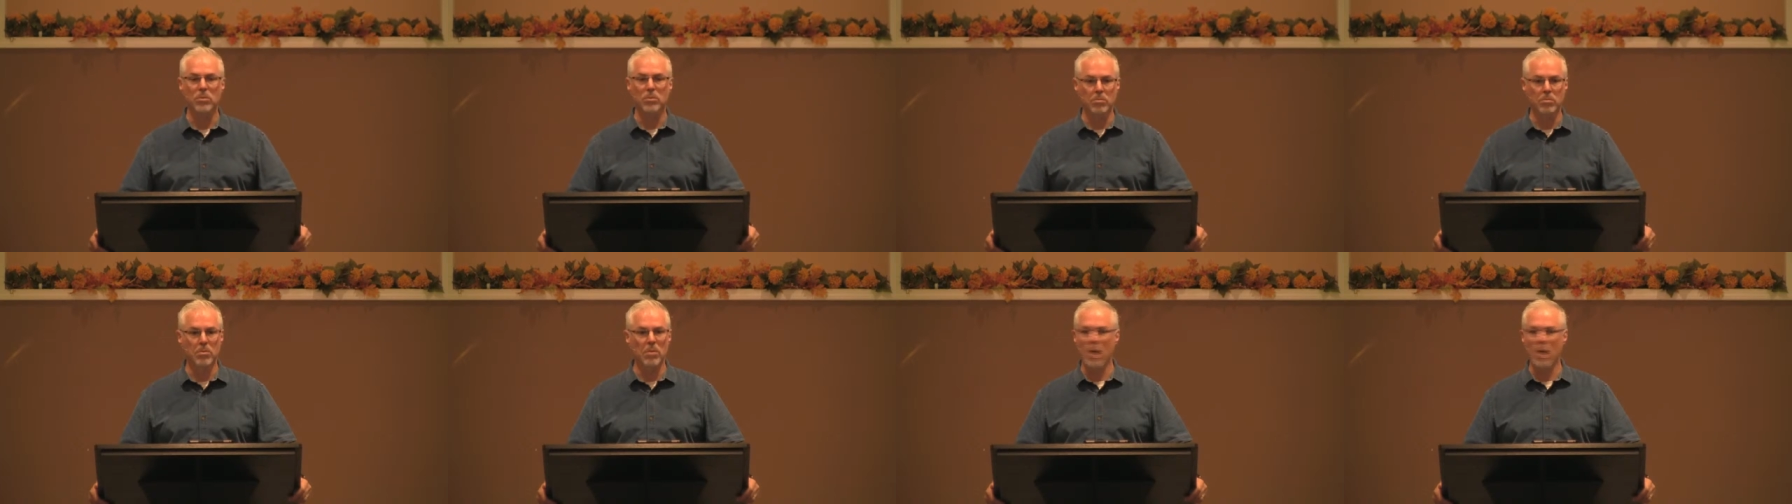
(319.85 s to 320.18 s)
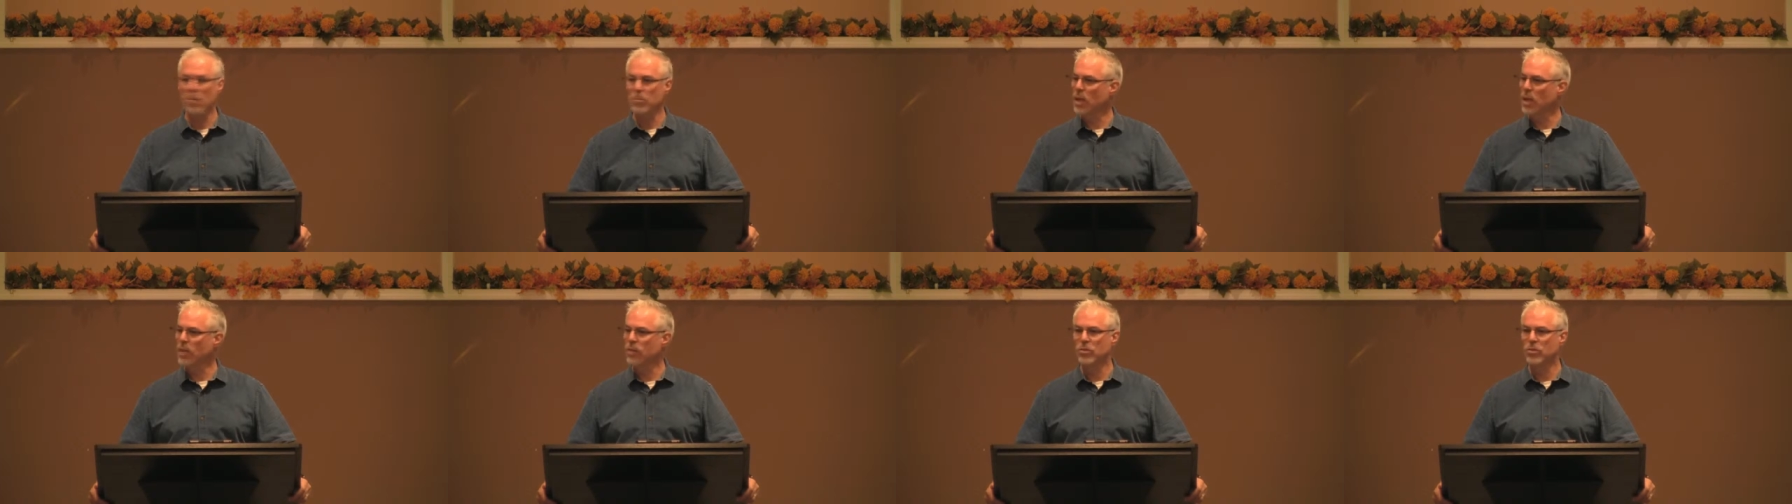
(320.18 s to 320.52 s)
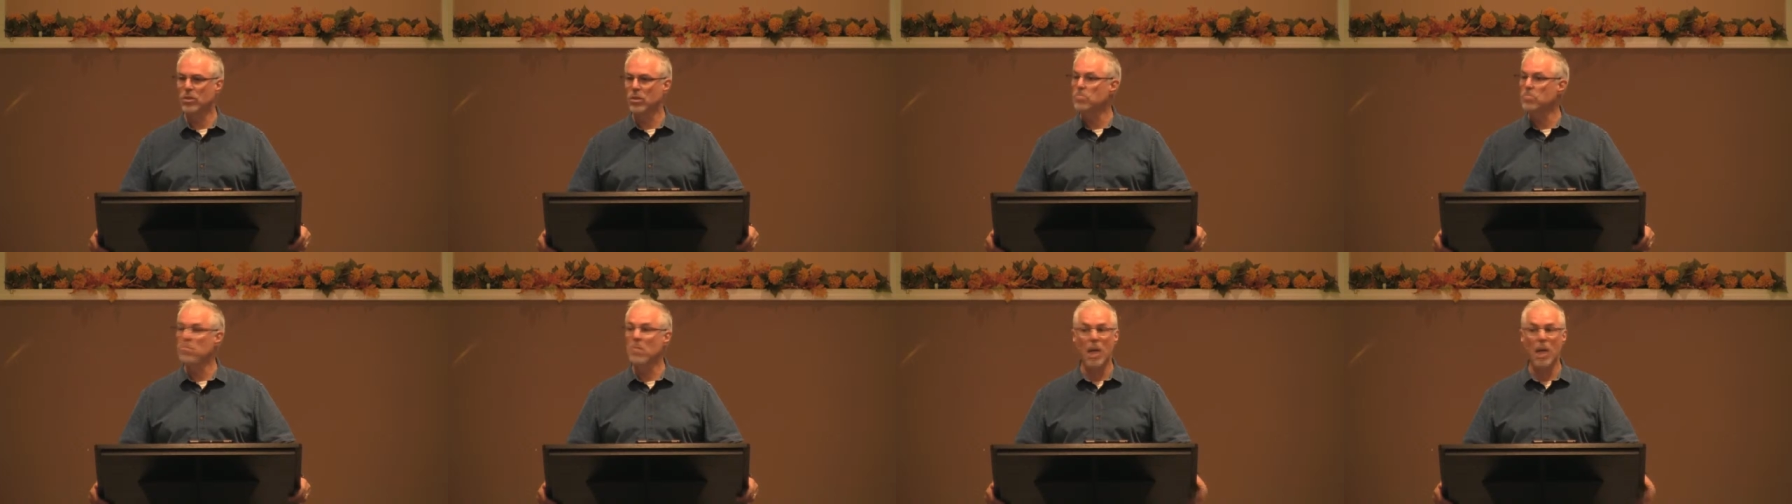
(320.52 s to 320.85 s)
Mom makes,
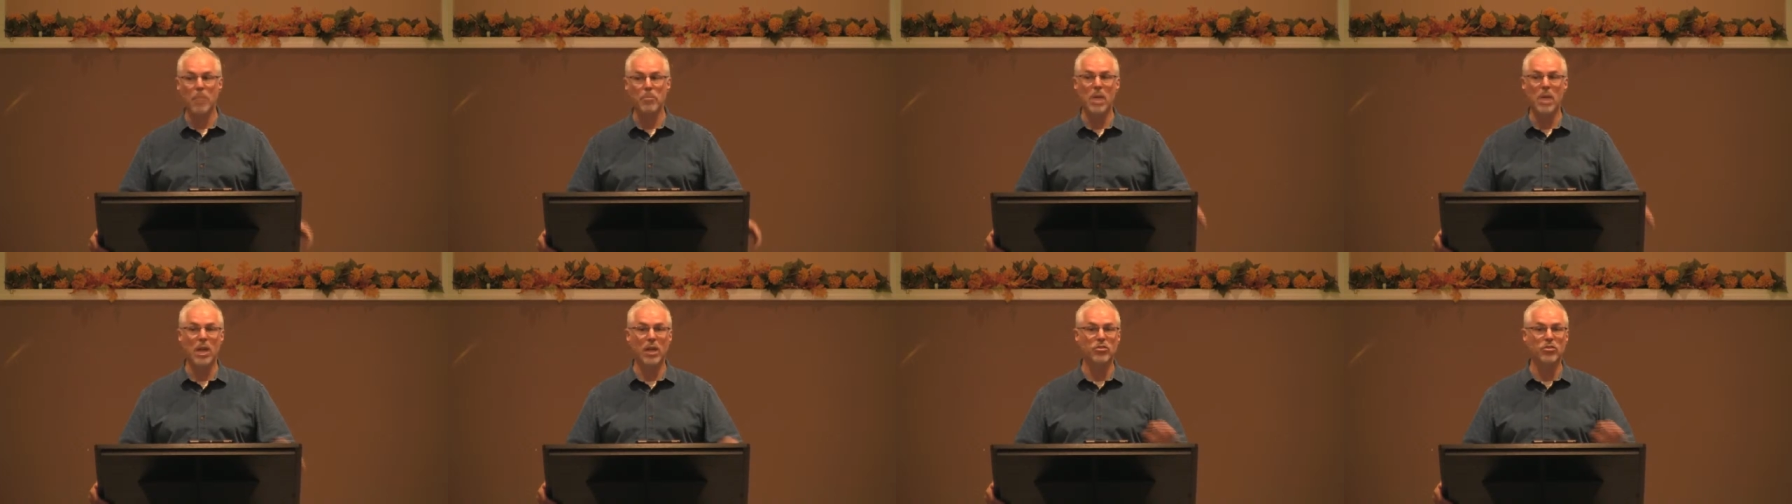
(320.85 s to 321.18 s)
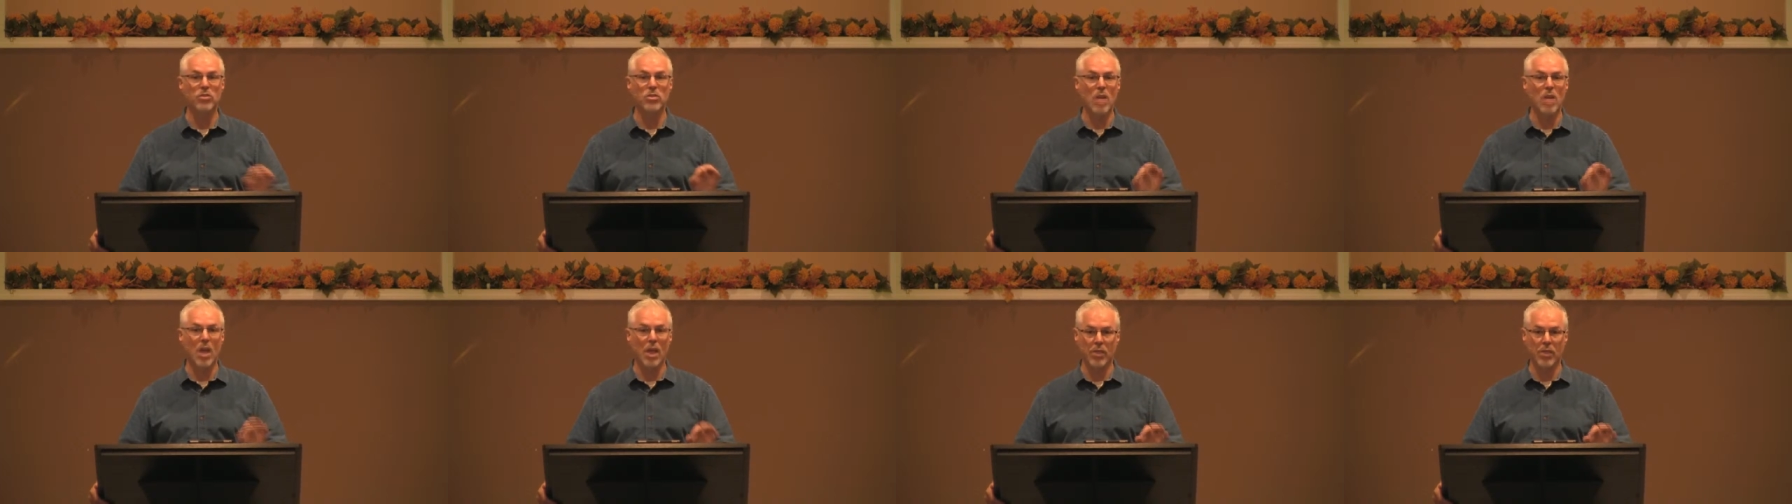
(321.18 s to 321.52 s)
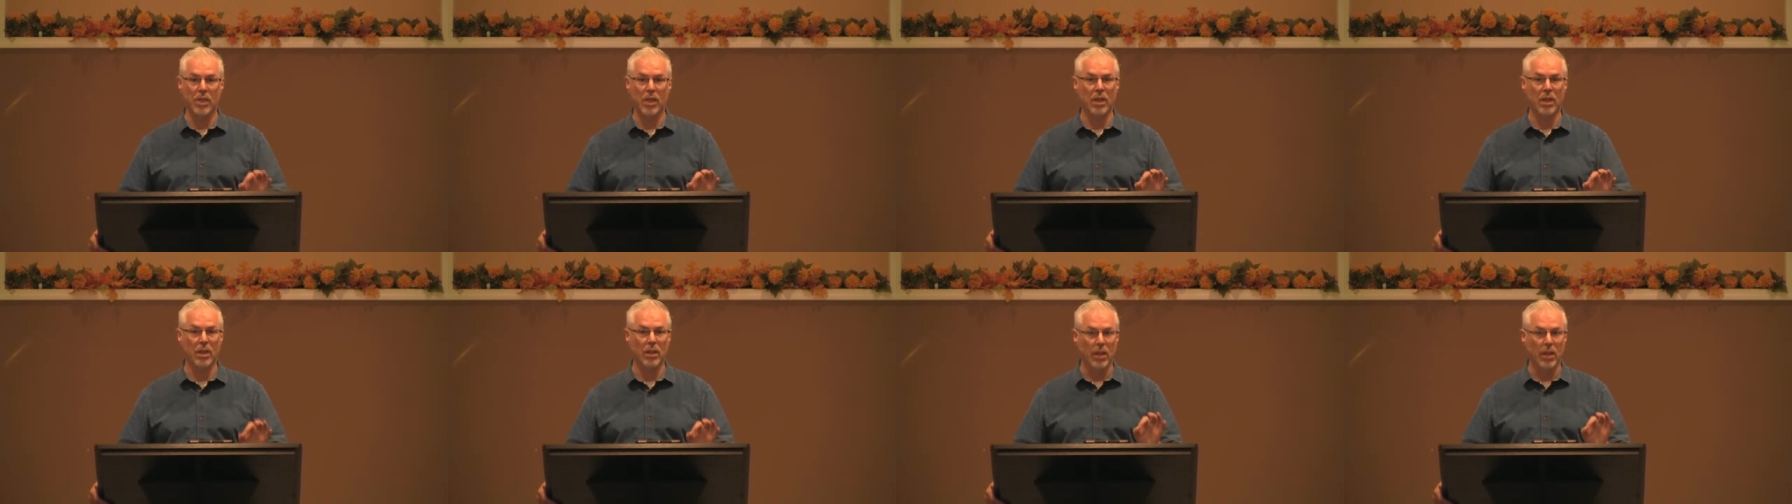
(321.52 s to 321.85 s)
mom makes
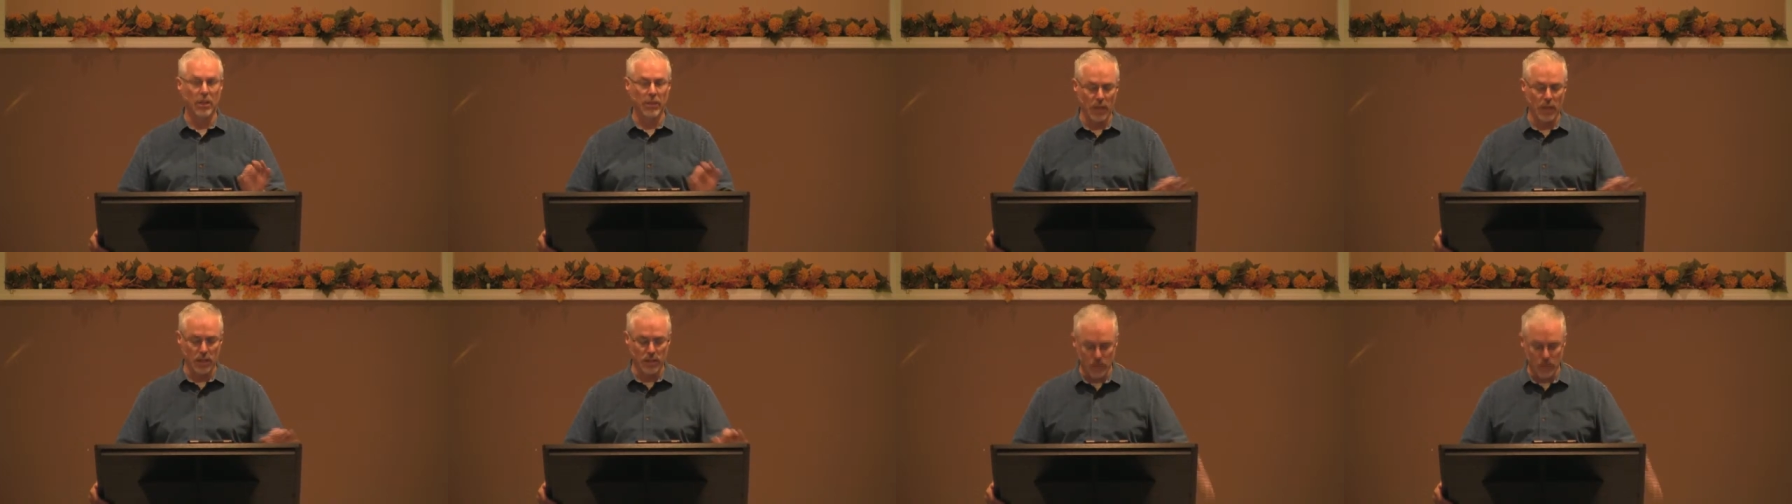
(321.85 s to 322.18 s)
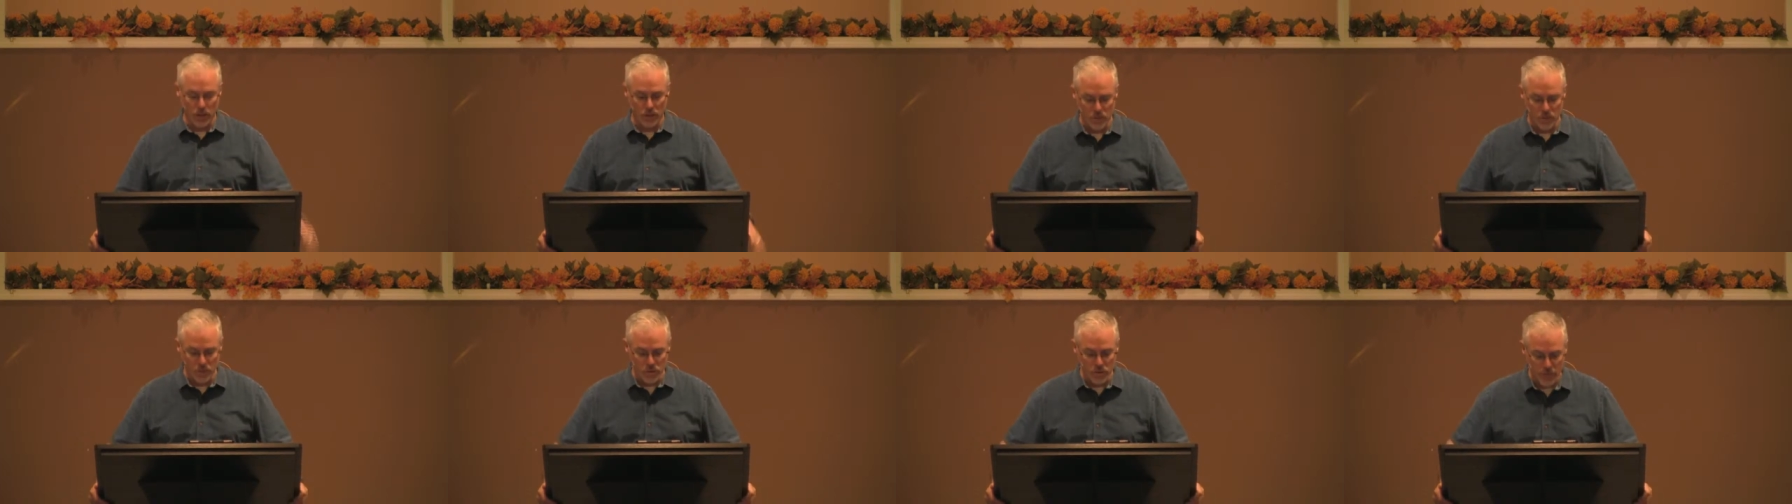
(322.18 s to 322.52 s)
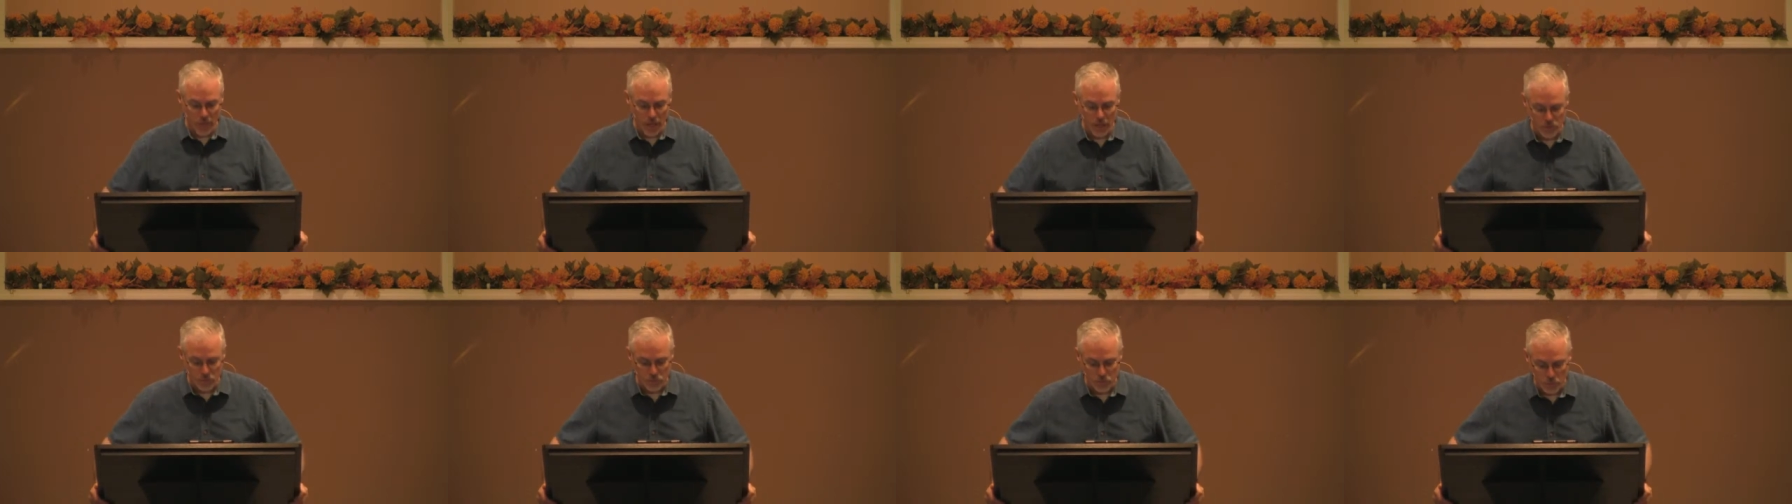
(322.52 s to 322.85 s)
nothing that doesn't
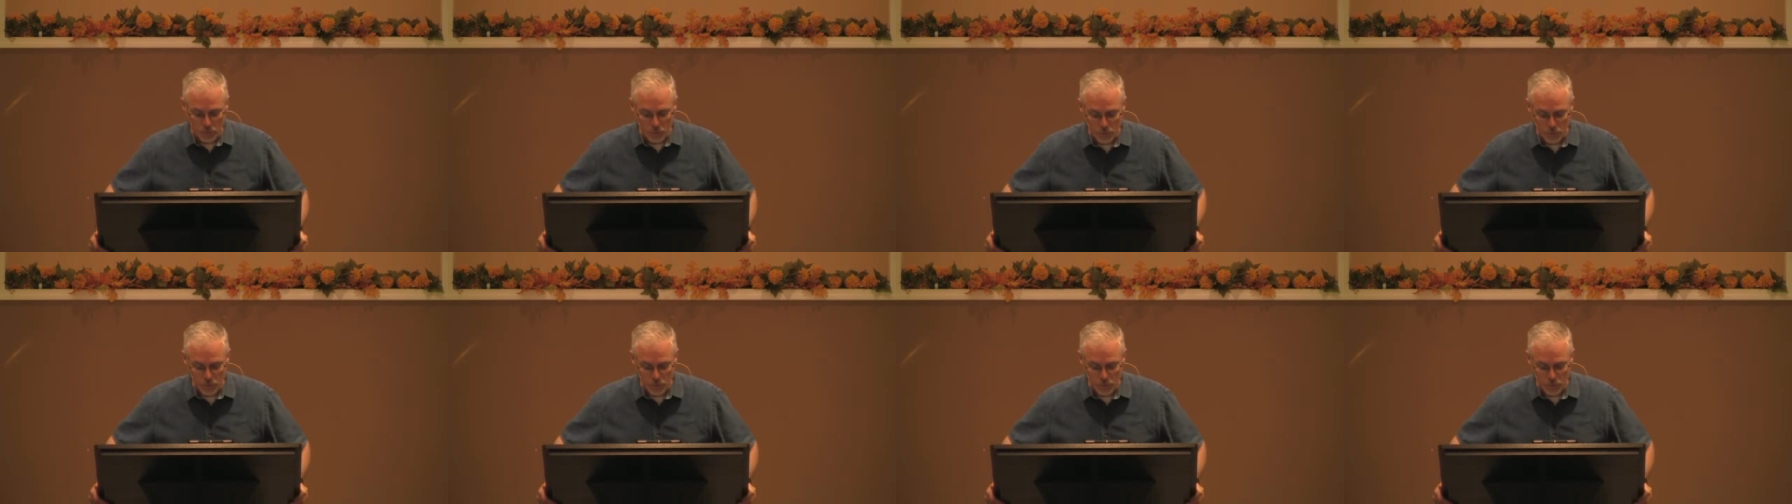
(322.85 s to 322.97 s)
taste